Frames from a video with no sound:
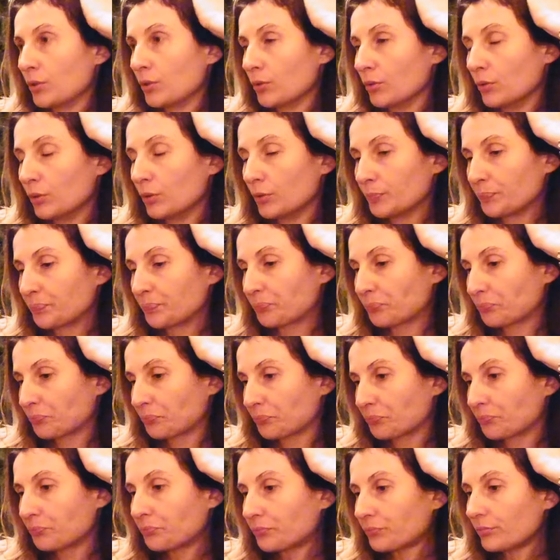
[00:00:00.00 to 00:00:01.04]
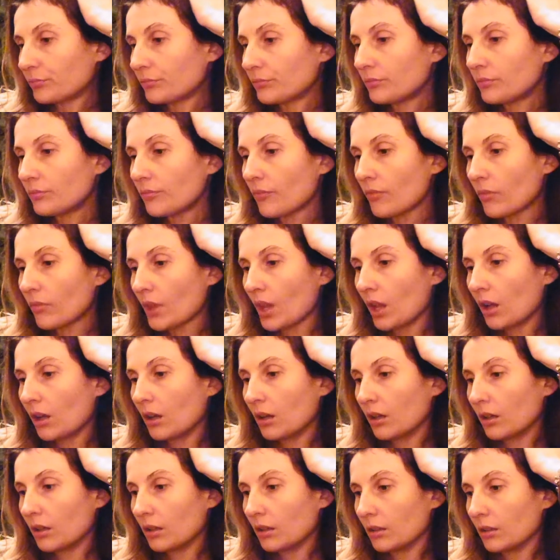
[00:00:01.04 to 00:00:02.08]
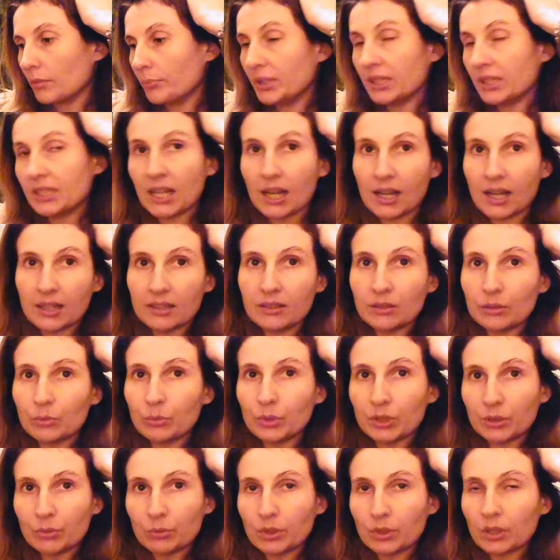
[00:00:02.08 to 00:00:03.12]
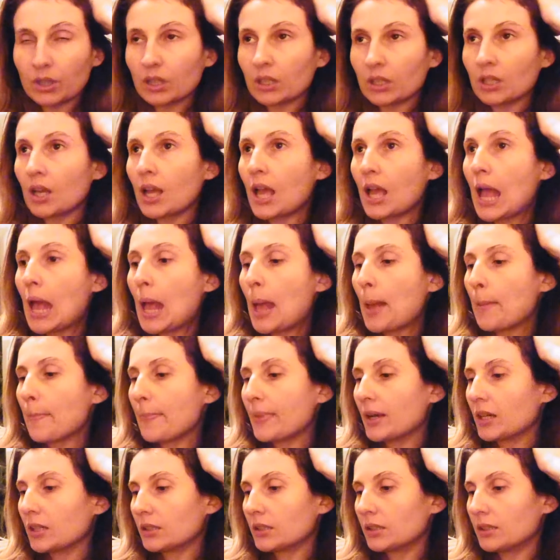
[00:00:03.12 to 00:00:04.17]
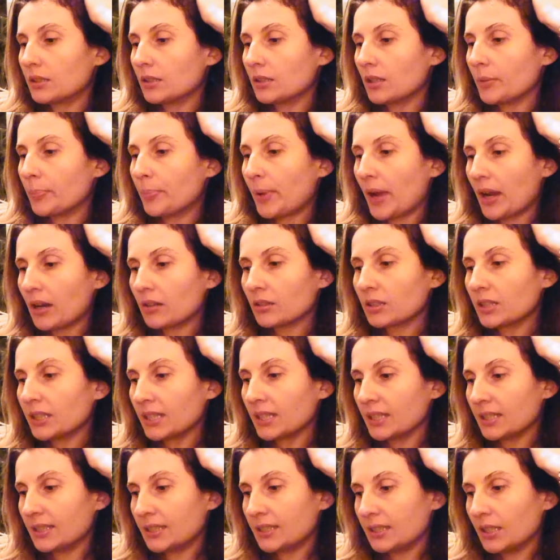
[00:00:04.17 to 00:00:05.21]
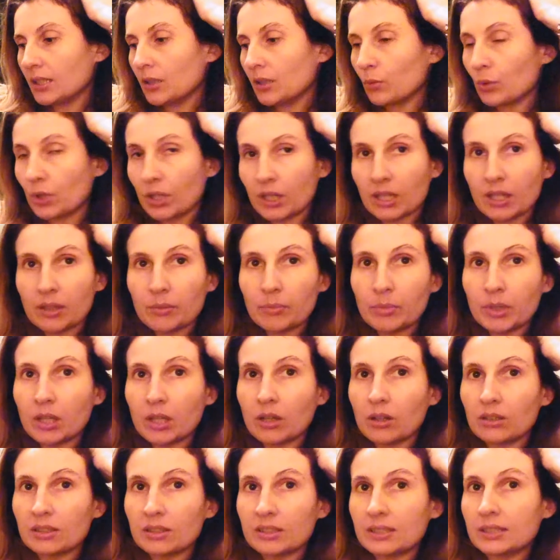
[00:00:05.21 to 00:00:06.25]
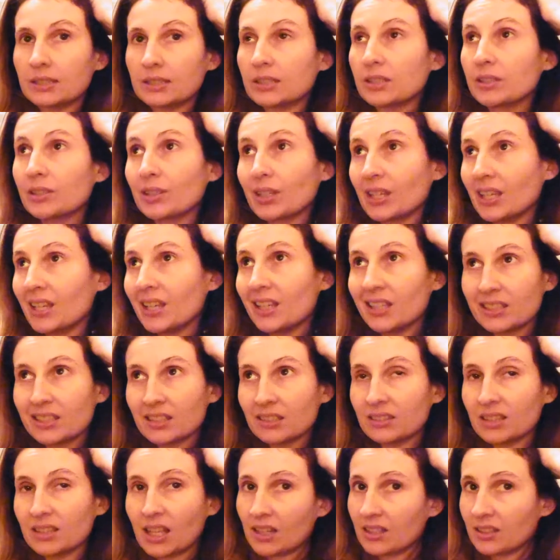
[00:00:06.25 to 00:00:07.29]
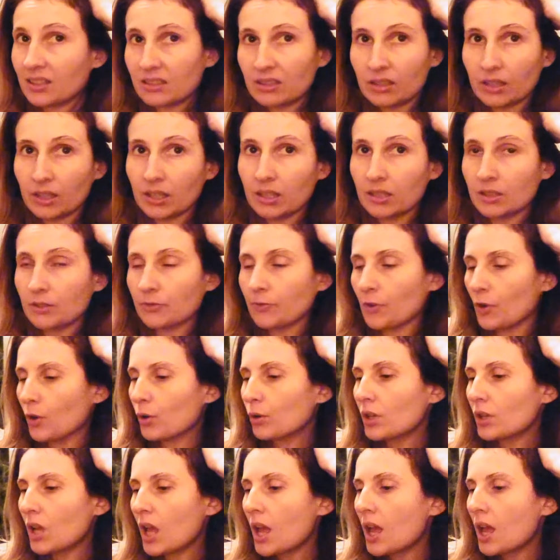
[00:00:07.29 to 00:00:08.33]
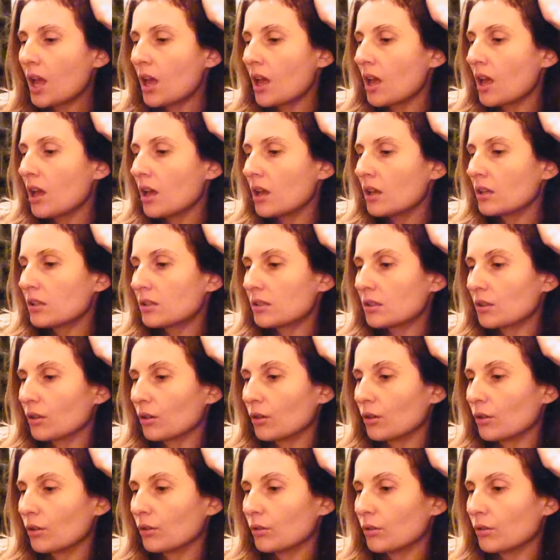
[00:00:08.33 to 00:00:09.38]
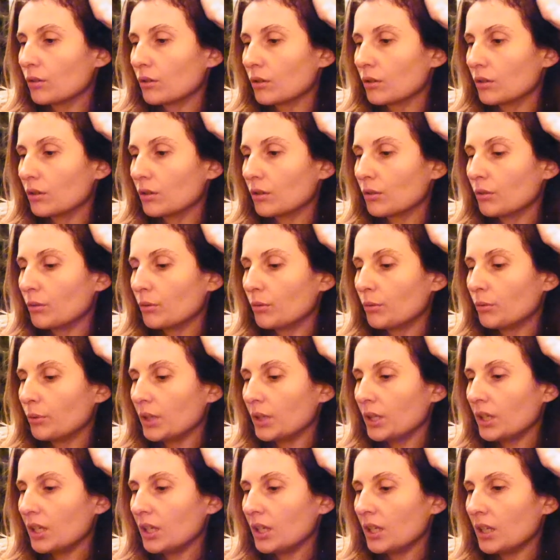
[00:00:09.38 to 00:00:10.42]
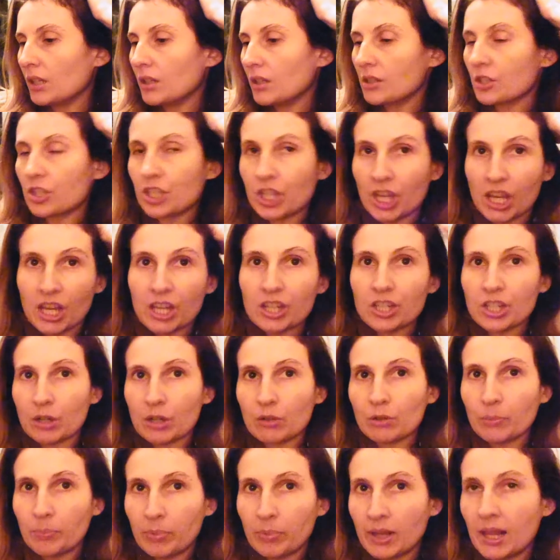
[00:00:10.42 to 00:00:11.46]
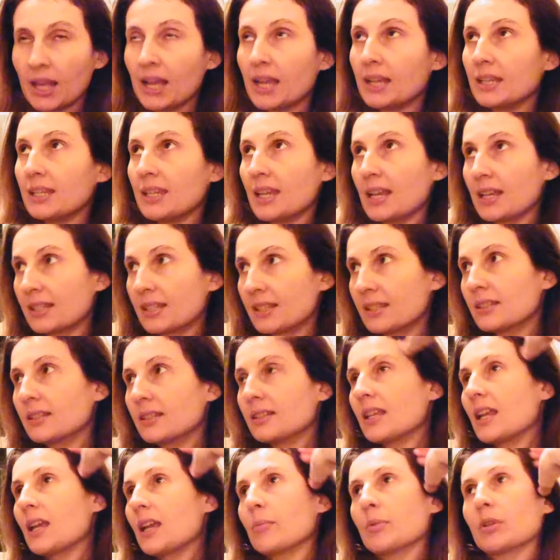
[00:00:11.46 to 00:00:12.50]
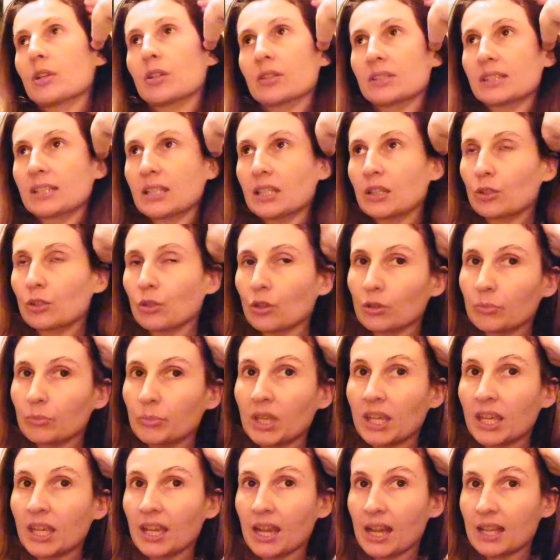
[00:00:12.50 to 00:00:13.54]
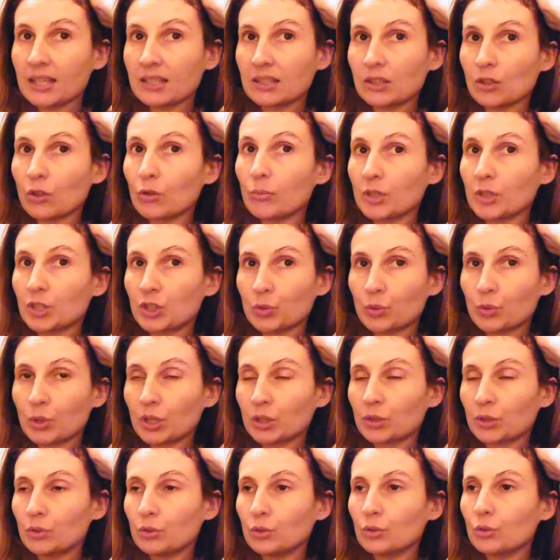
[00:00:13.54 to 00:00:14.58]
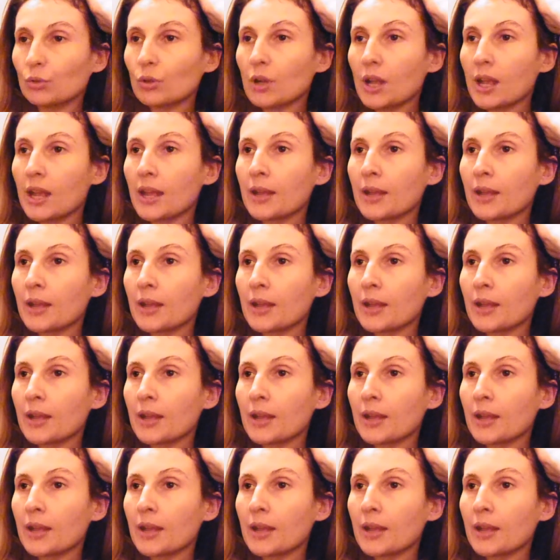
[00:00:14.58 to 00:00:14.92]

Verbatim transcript: to uh, be done with work. But apparently he's still working because he isn't answering his phone. So uh, we changed our plan yesterday because he told me he has so much work to do.